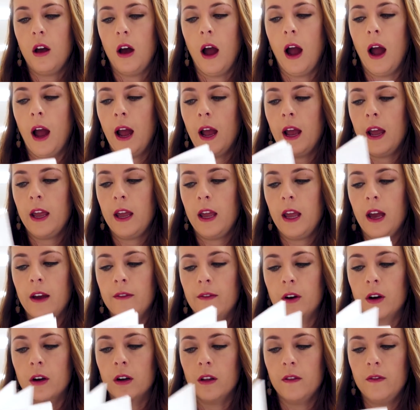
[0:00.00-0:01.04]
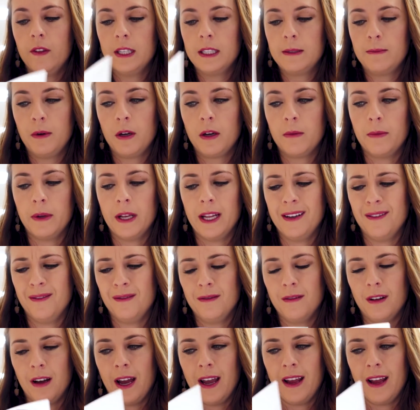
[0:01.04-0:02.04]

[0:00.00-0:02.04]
I have heard of this book, but I don't